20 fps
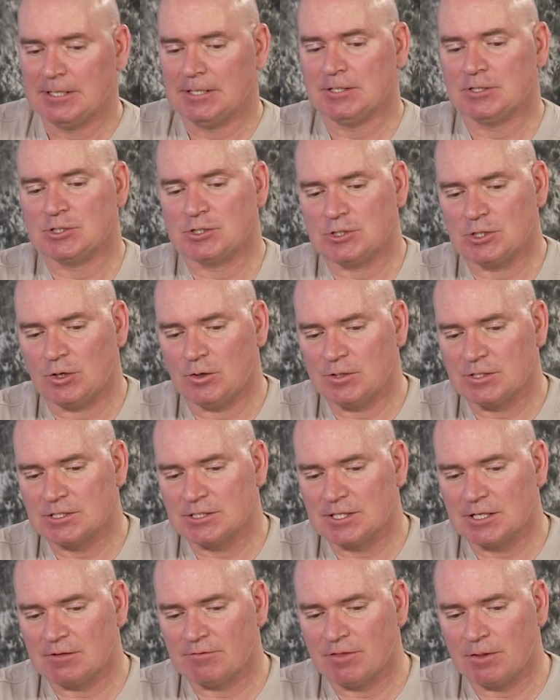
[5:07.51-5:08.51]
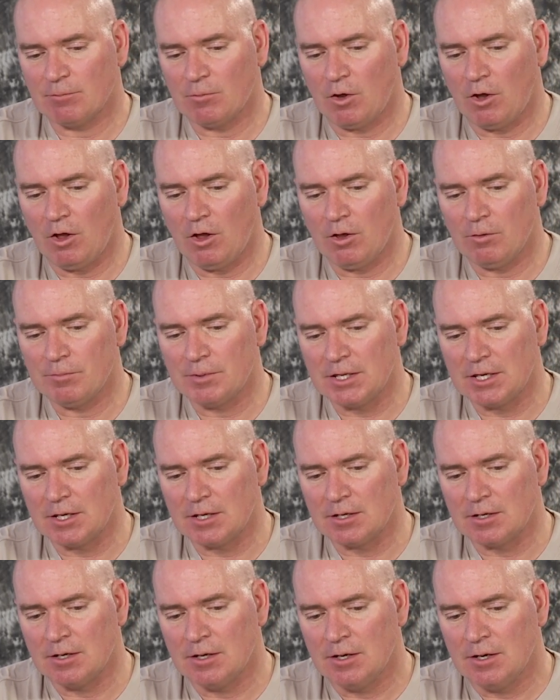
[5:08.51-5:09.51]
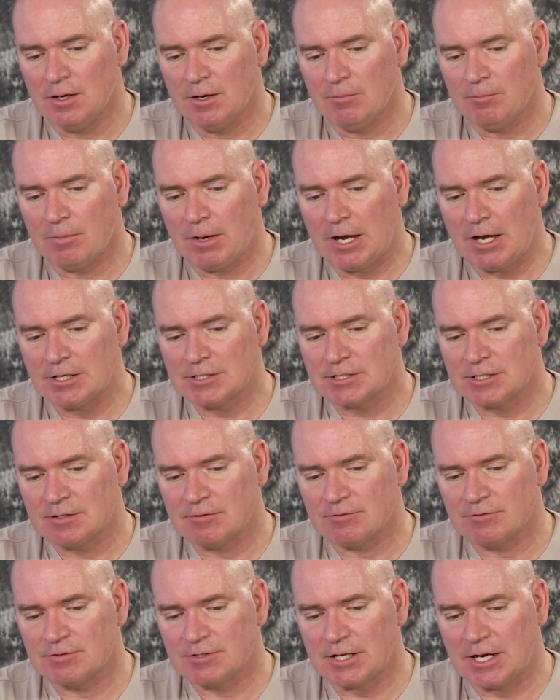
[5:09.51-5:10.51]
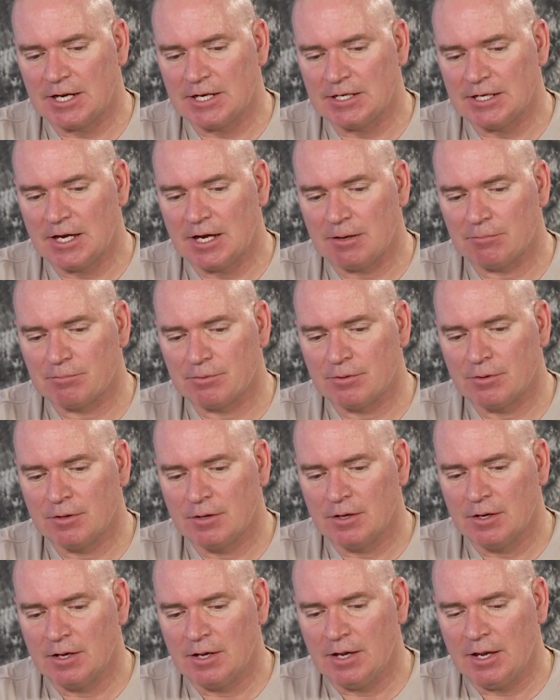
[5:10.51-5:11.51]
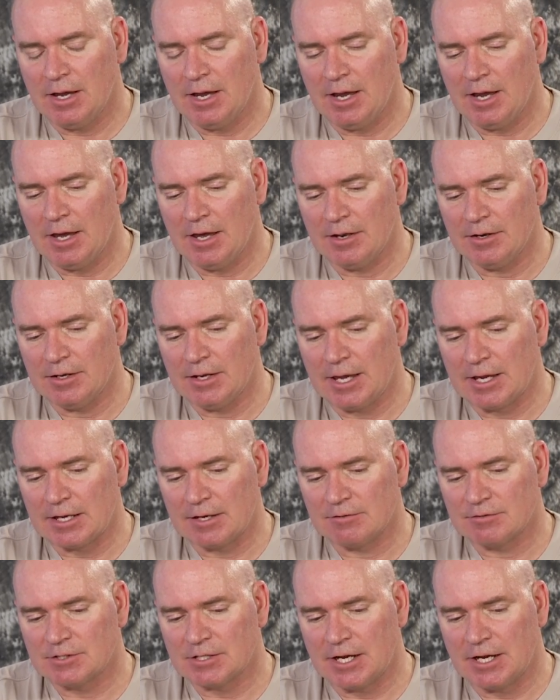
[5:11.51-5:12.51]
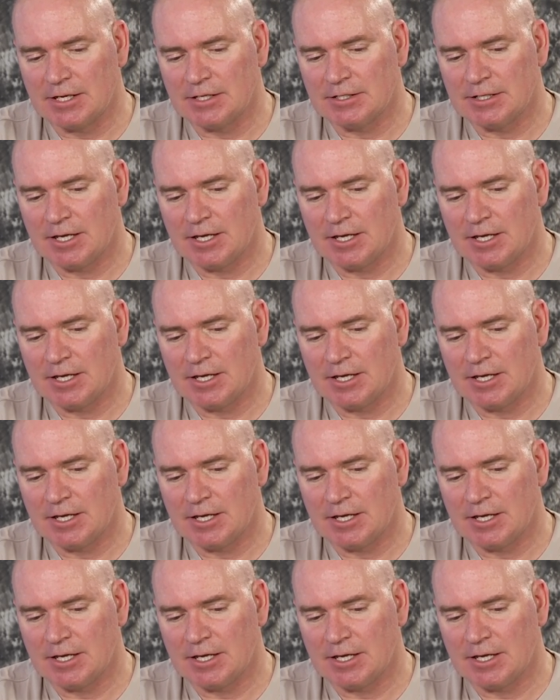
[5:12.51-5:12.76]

So instead of them all being positive side up and negative side